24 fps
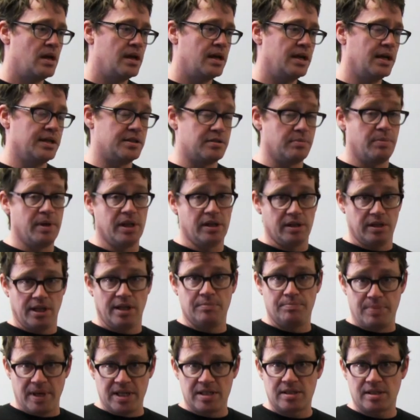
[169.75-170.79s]
Its
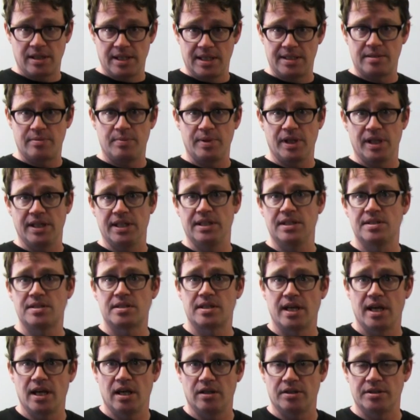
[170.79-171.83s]
ability to
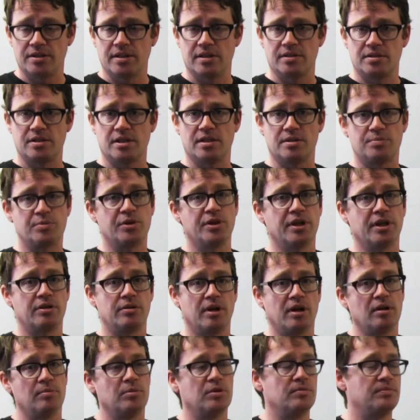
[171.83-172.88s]
scale is pretty
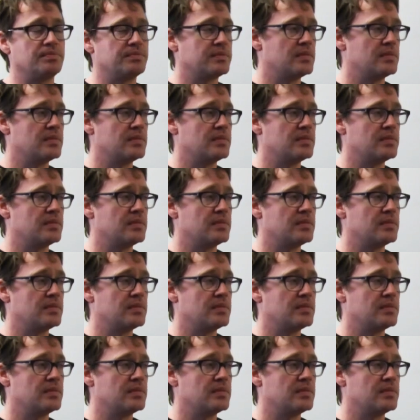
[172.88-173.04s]
incredible.